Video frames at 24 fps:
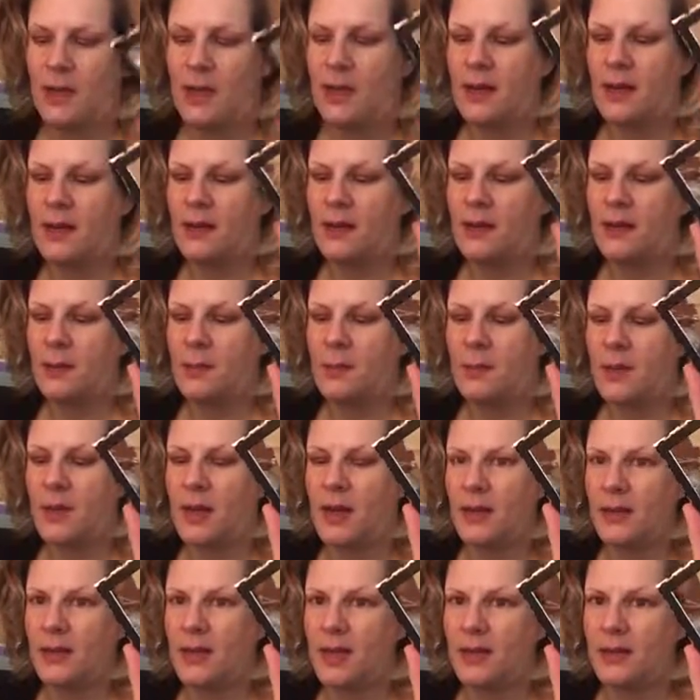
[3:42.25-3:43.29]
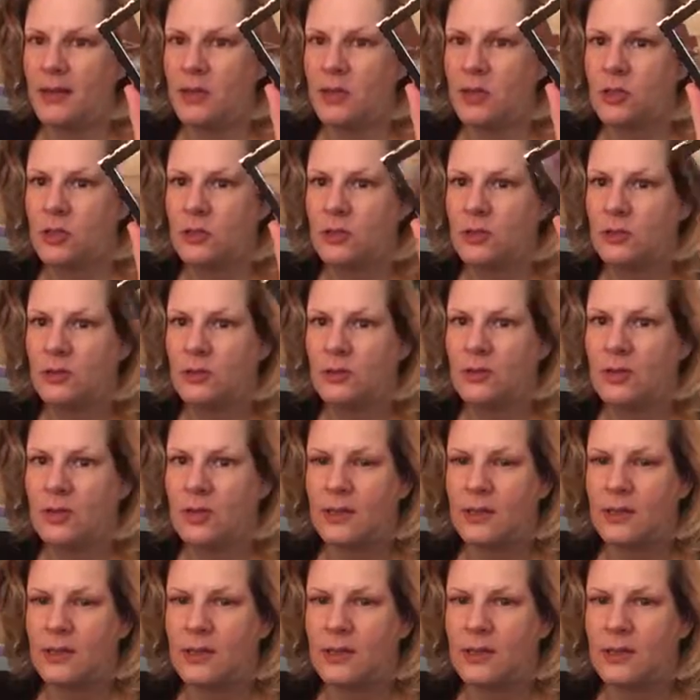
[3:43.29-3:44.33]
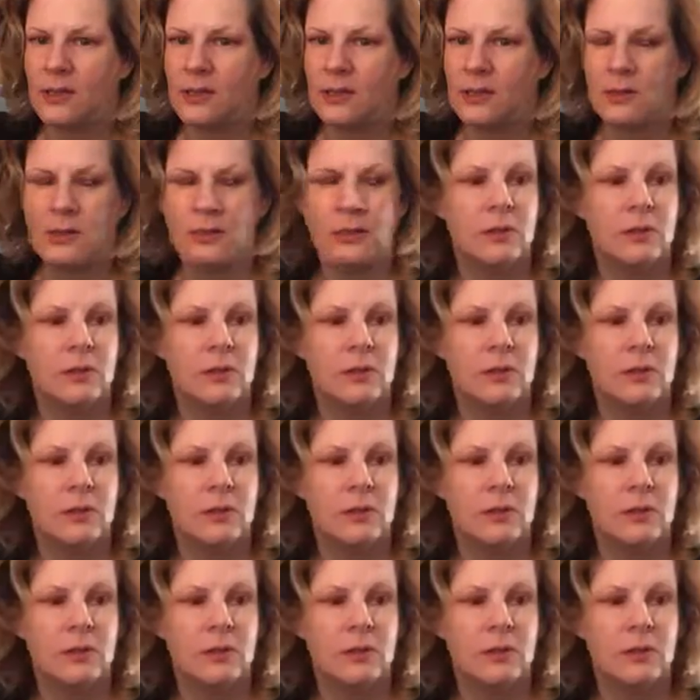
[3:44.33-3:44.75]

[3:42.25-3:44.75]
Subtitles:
And I'm going to apply that to, that's